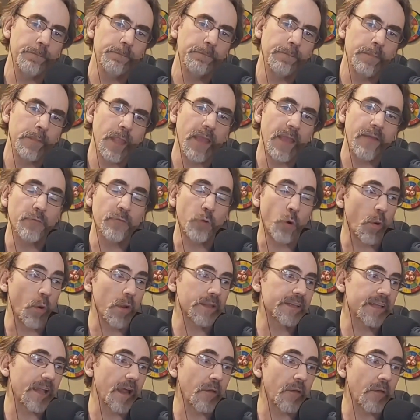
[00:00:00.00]
if it
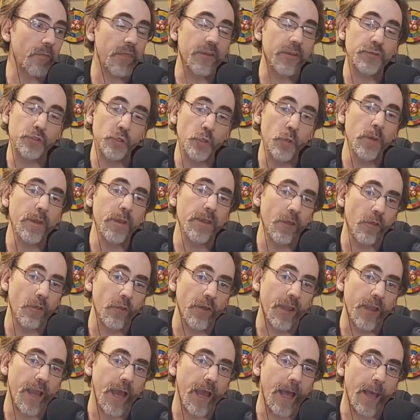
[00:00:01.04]
works out that you killed the
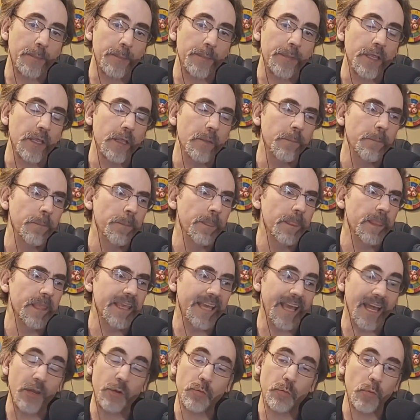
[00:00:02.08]
cop,
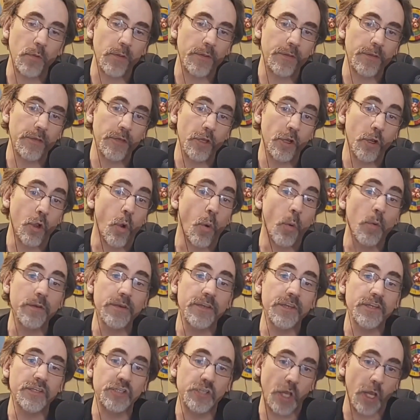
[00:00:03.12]
guess what? You're going
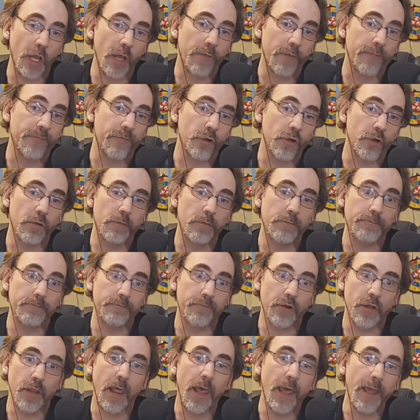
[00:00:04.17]
to jail for
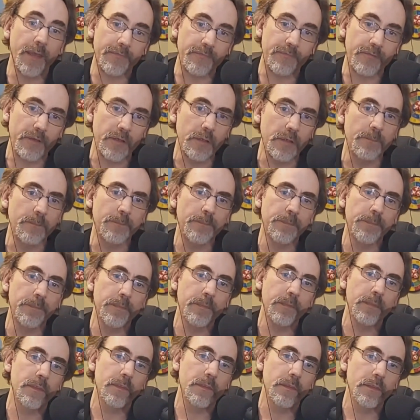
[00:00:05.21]
life.
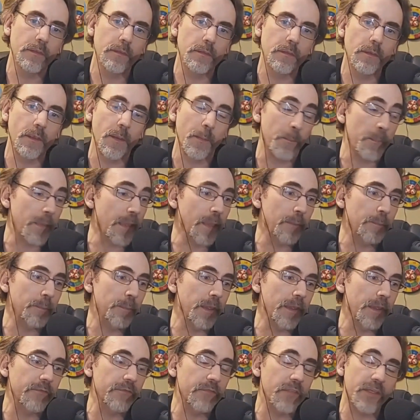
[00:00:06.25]
Maybe
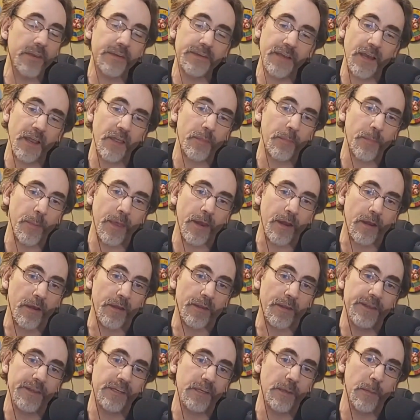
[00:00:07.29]
even the death
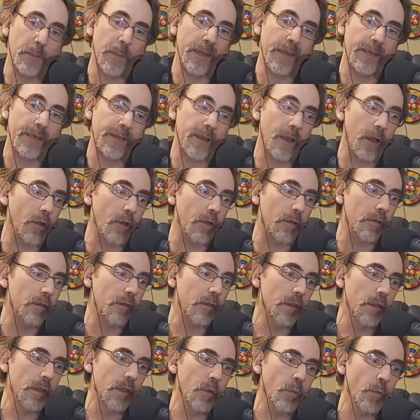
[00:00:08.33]
penalty, depending on
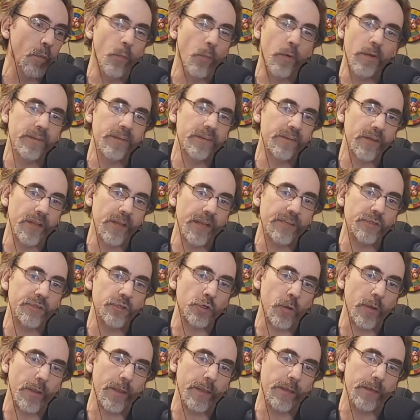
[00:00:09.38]
what state
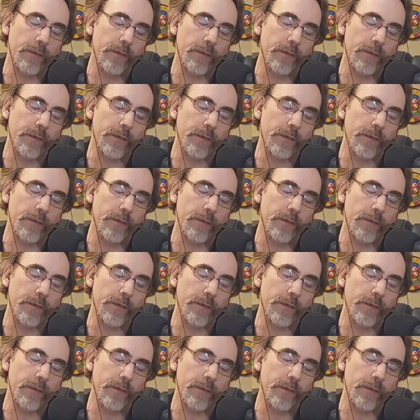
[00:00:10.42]
you're in.